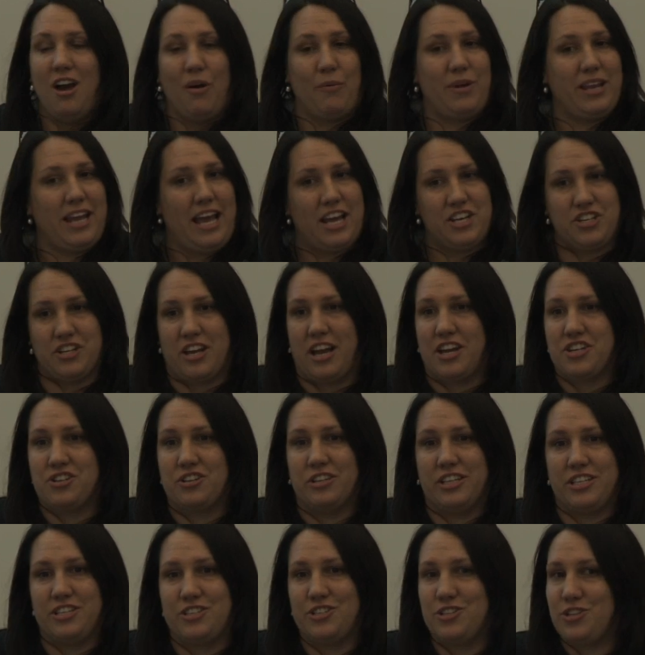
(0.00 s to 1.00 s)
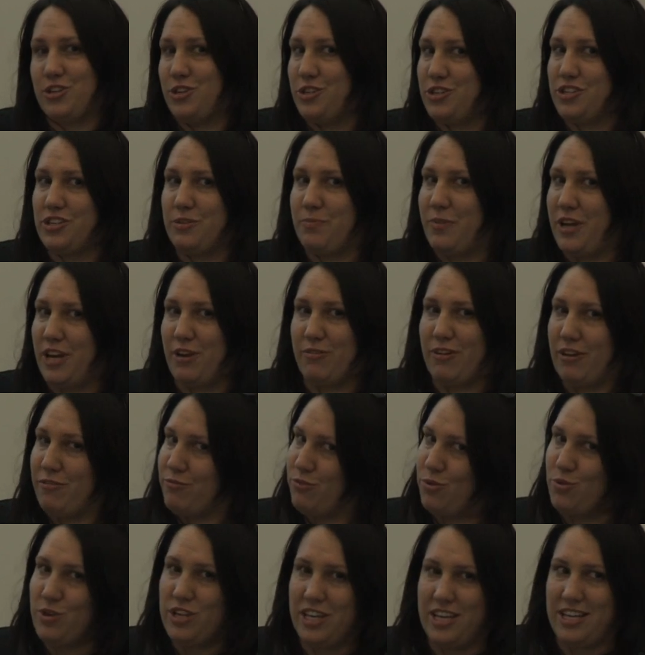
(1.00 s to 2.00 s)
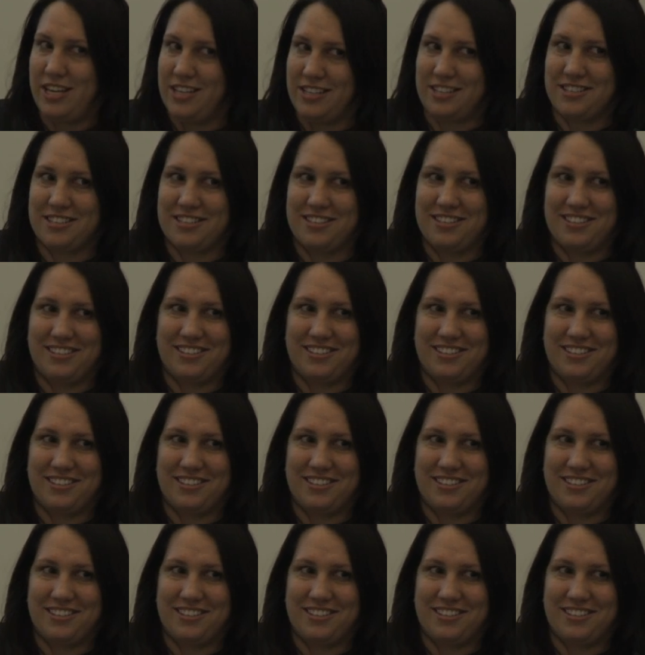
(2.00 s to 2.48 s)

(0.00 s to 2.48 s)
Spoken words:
When educational institutes have been around for years